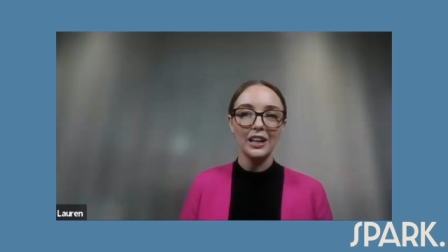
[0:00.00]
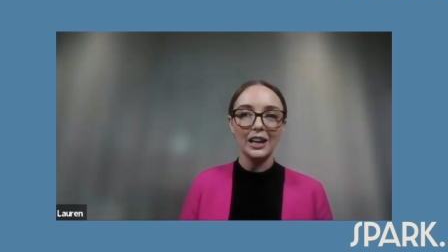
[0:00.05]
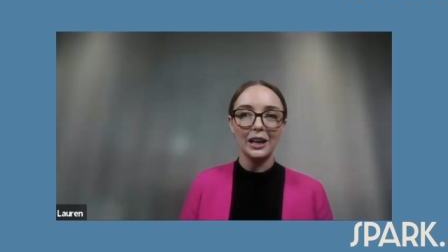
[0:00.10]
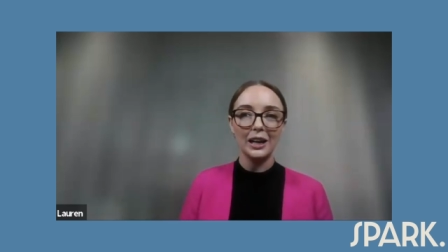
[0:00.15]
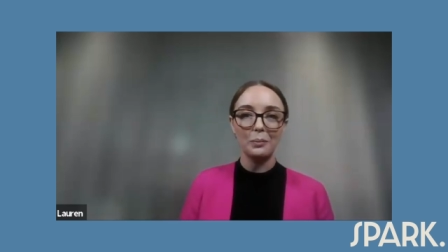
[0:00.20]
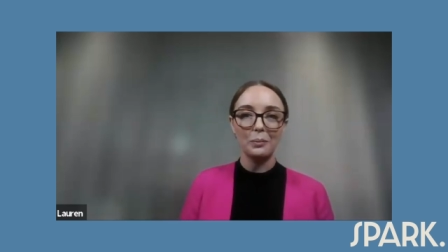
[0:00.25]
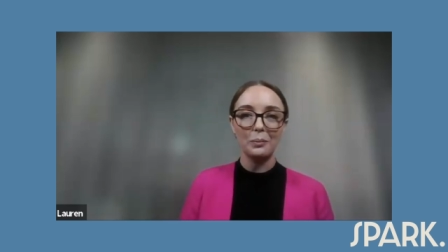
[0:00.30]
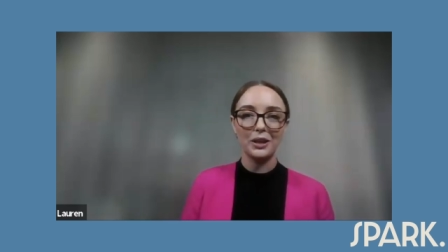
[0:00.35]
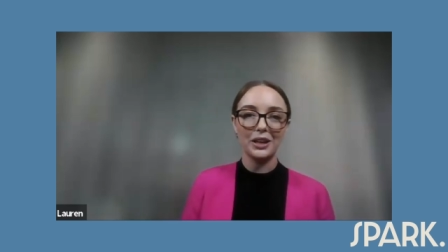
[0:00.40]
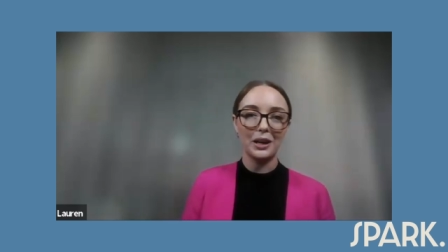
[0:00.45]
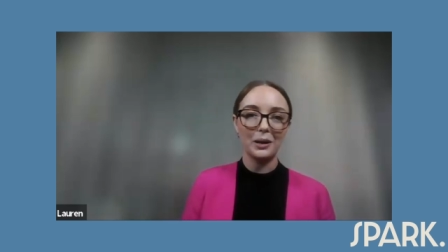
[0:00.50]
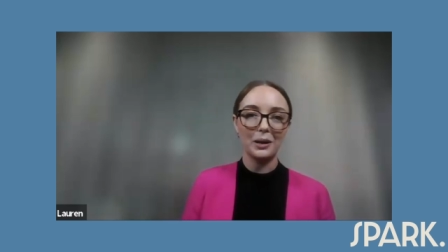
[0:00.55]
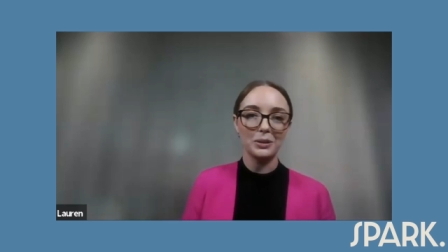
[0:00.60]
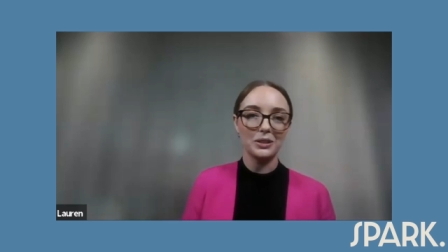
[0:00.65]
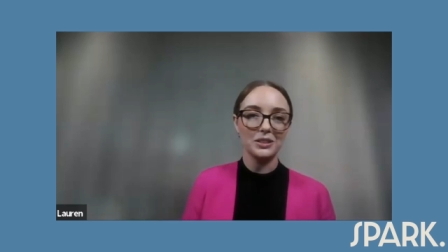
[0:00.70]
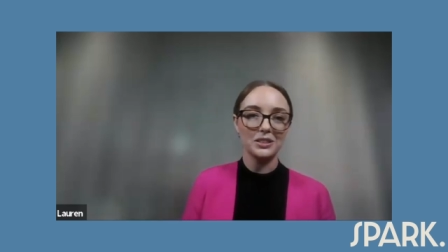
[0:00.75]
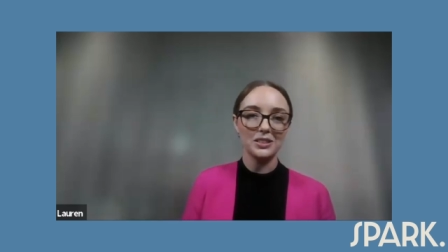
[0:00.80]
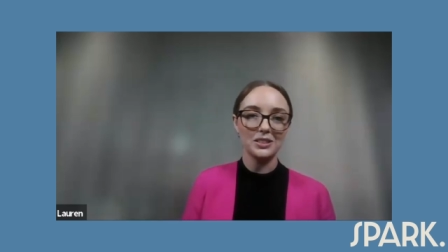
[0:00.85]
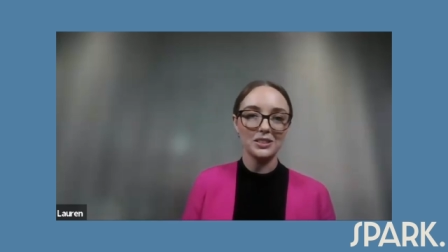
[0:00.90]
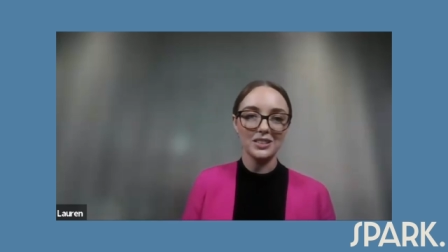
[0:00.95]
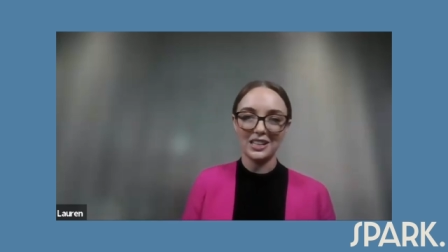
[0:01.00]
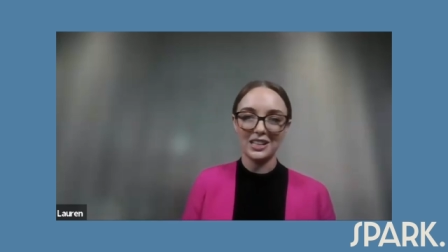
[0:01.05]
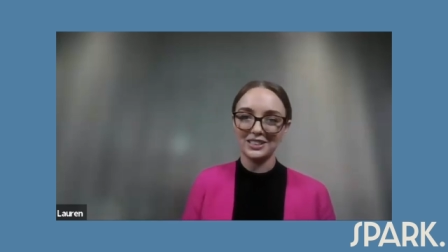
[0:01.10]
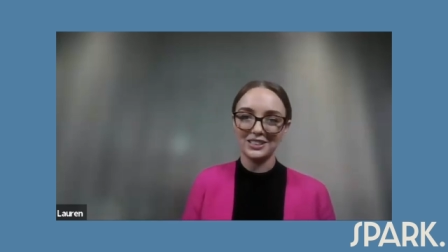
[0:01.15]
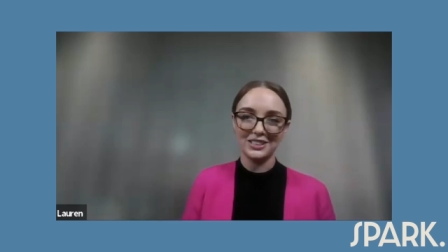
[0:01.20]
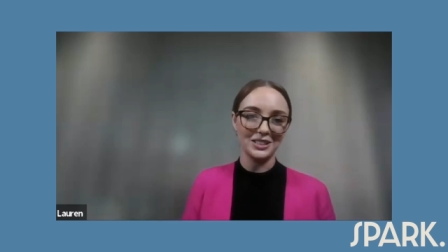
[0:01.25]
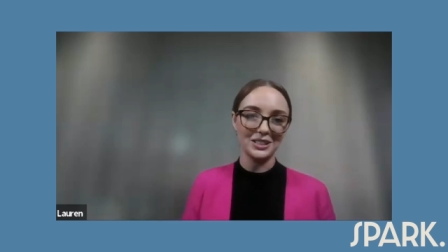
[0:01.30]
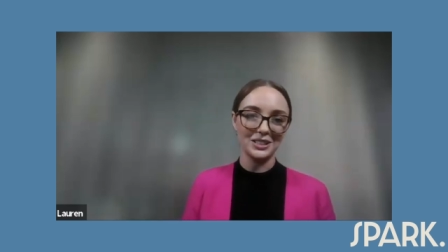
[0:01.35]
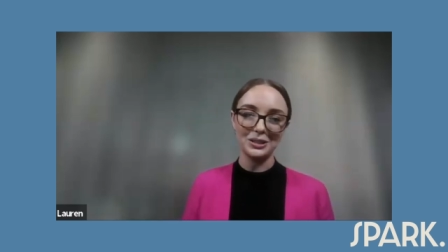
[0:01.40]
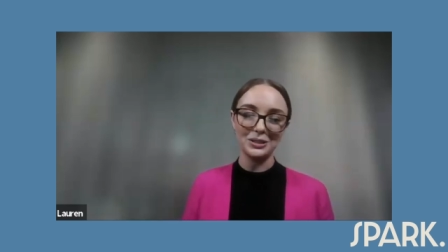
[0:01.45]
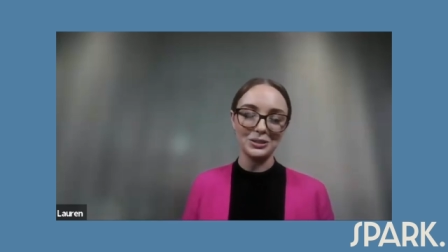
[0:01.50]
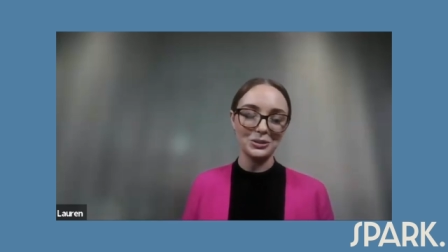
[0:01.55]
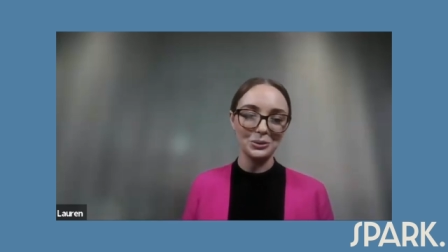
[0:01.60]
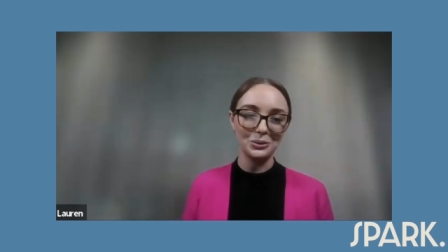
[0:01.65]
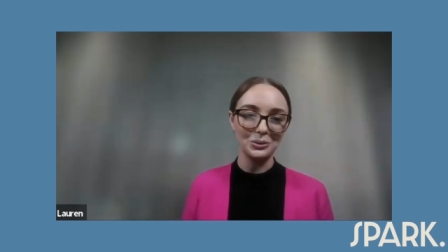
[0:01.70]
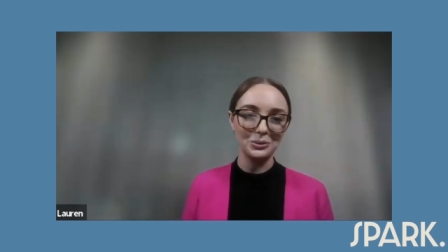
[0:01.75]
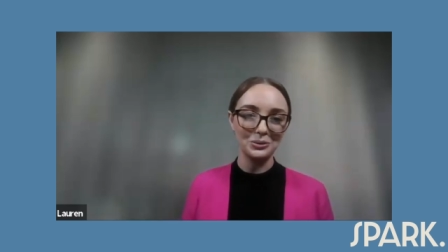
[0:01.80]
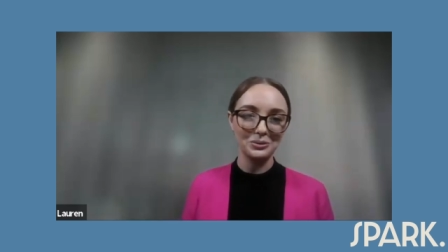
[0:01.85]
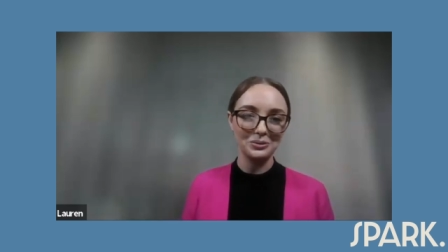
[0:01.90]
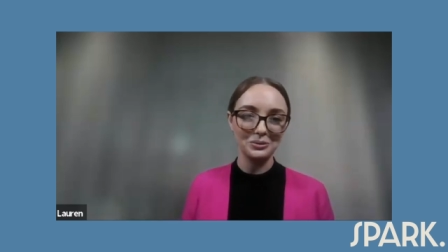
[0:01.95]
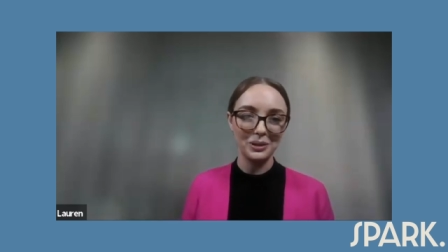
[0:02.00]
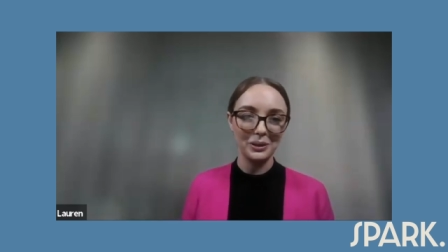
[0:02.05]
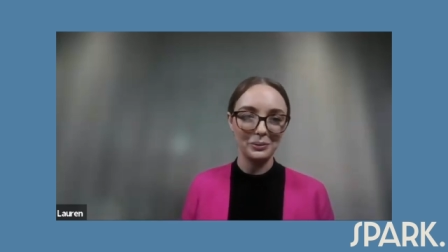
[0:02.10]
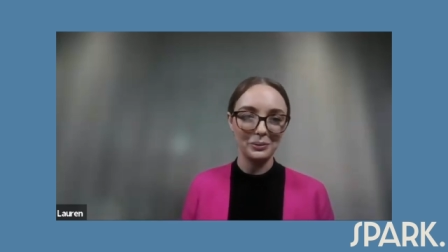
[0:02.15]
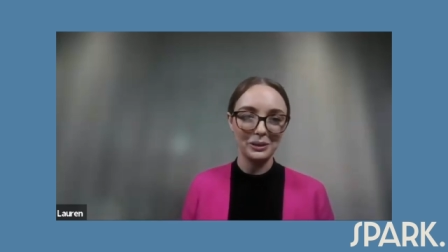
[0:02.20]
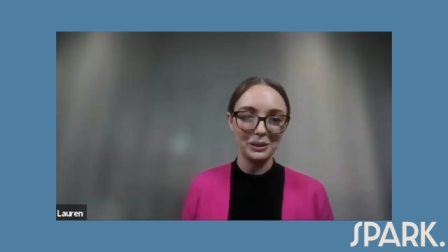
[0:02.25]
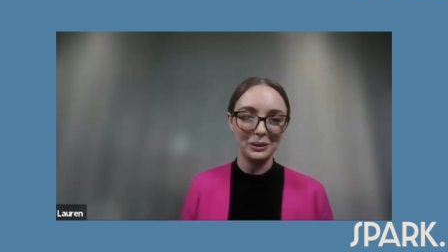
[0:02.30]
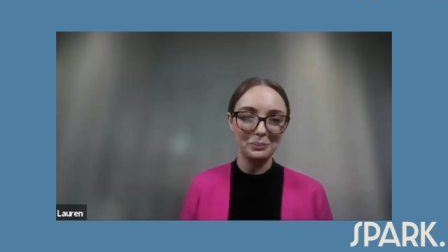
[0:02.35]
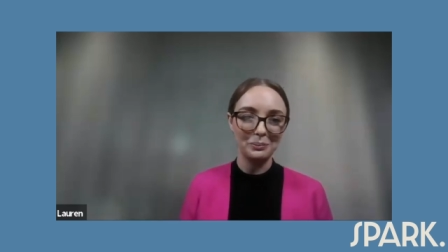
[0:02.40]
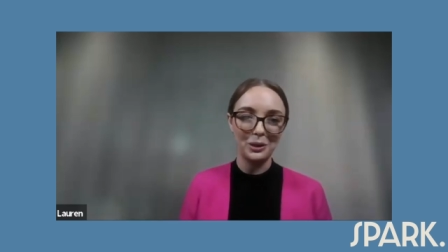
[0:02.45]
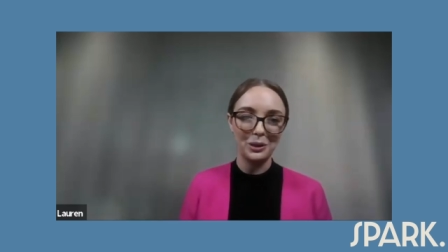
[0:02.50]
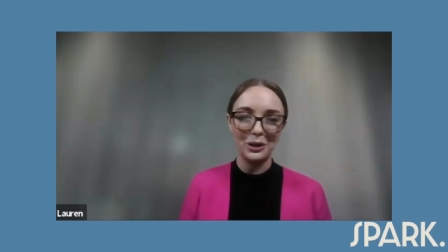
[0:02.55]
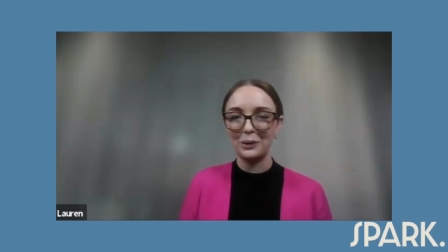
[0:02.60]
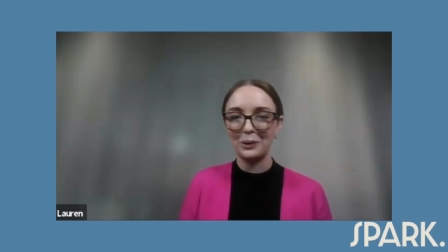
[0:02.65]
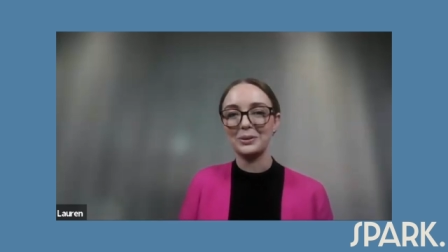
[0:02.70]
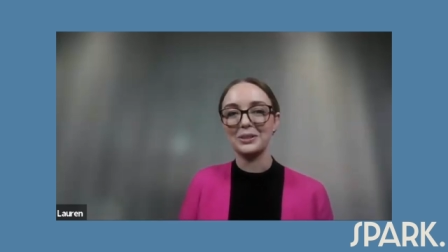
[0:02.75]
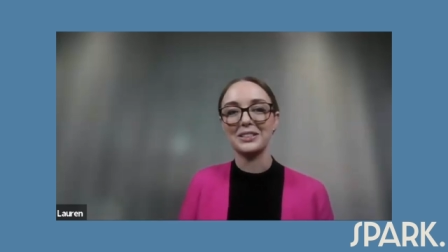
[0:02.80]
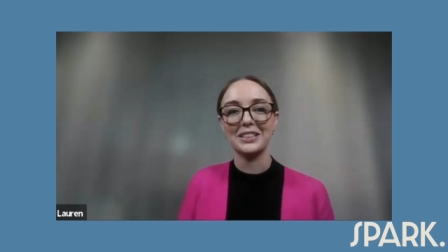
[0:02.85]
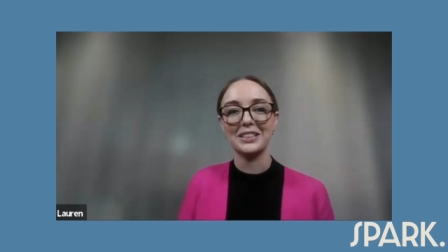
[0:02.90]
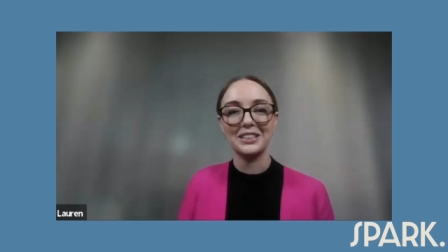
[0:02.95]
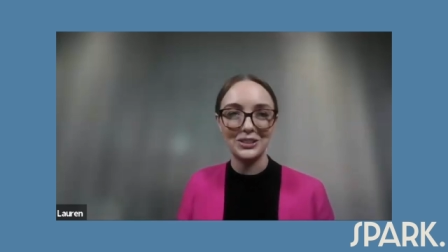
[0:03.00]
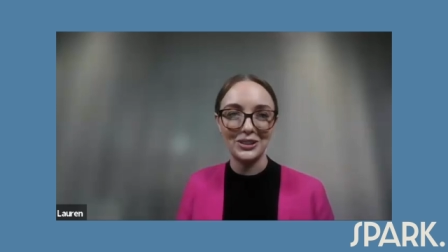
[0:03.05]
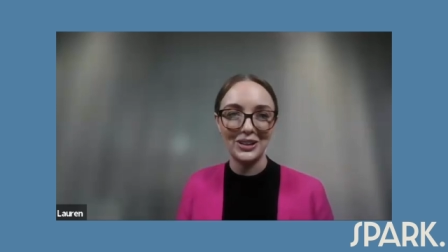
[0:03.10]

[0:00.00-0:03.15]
um, that happens is accidental. People aren't mm. purposely mm.